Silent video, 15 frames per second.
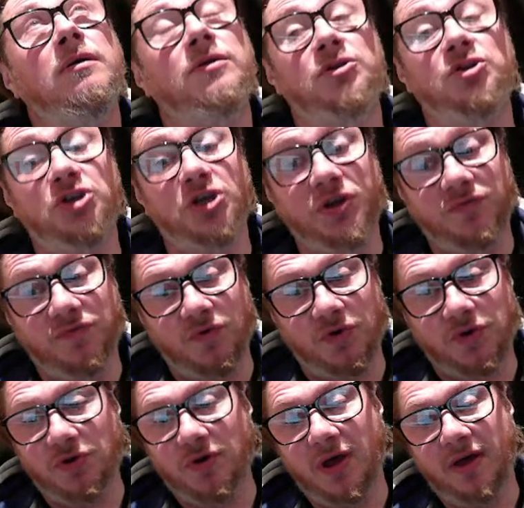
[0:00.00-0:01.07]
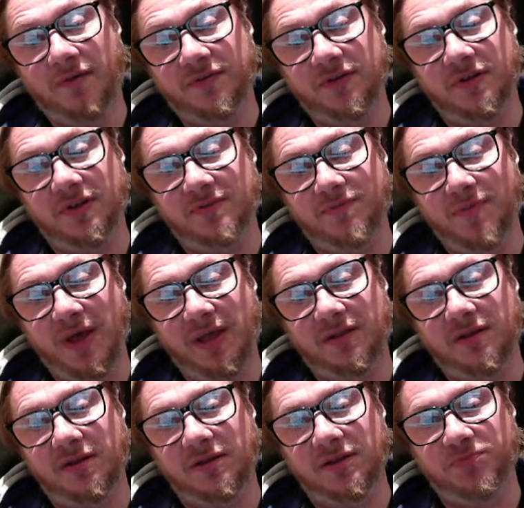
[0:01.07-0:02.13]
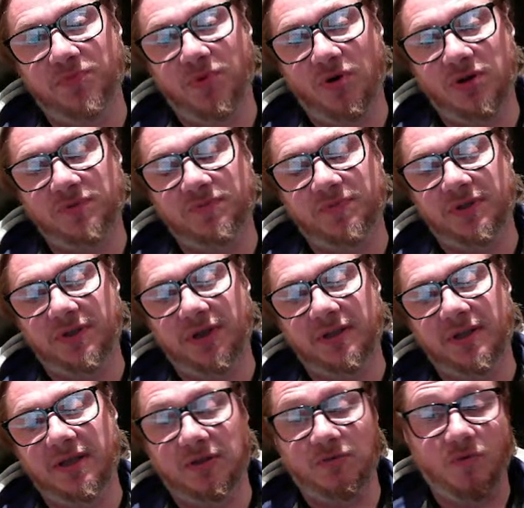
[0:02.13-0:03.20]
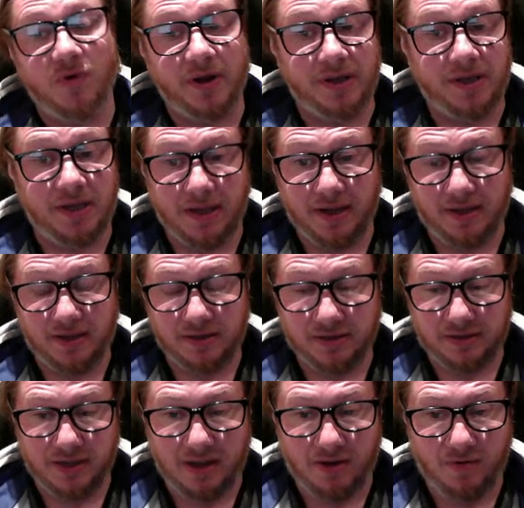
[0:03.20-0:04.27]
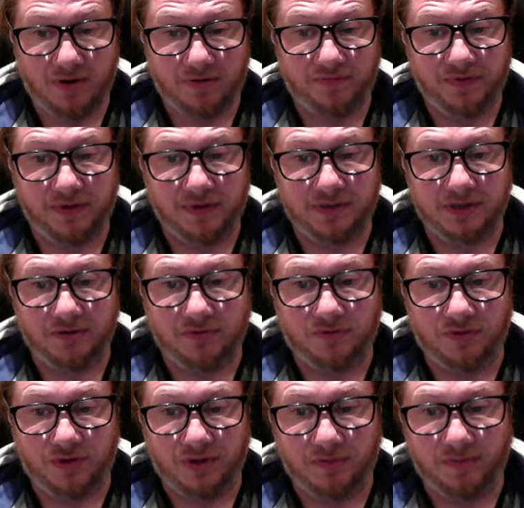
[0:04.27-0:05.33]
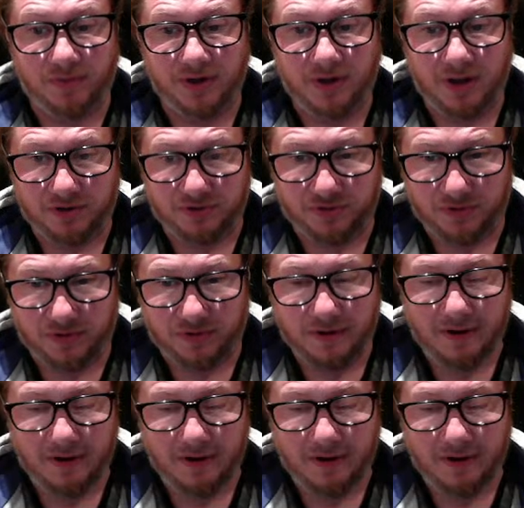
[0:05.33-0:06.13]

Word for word: g4, you have to dismantle this spawns protecting the white king, and that one feels incredibly natural.